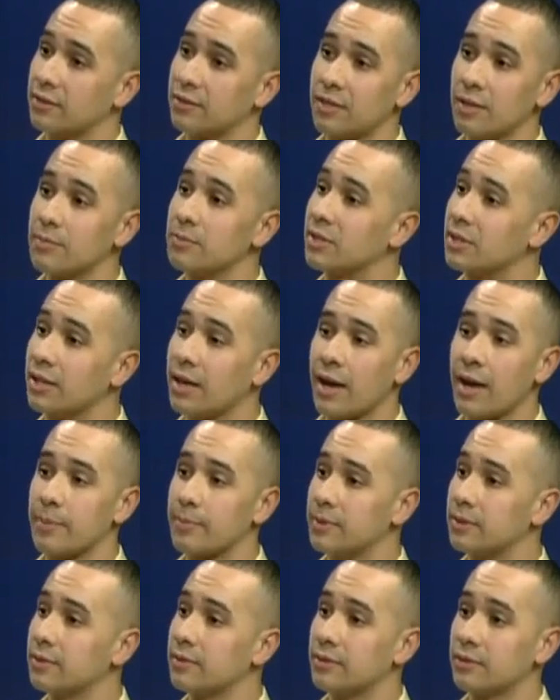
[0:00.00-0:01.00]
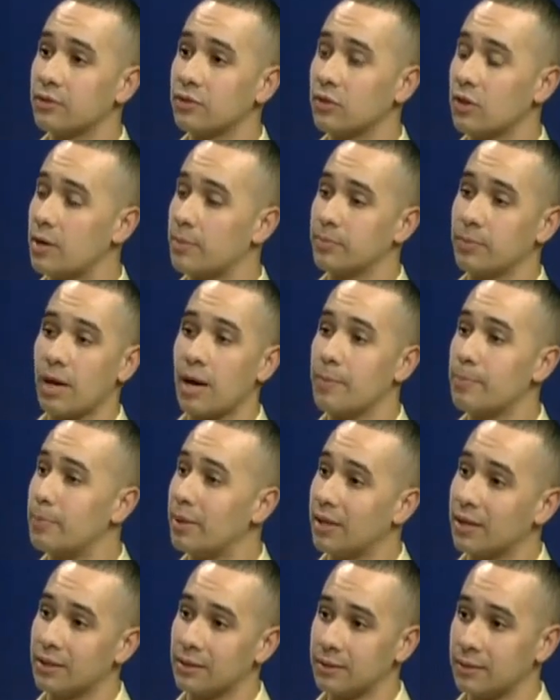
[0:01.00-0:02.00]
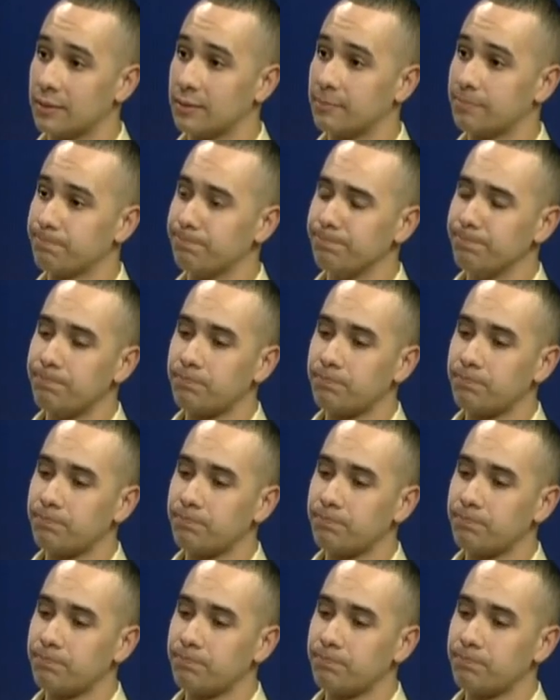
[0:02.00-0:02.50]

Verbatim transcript: Right. Something's gonna happen. So I'm I'm bailing." Yeah.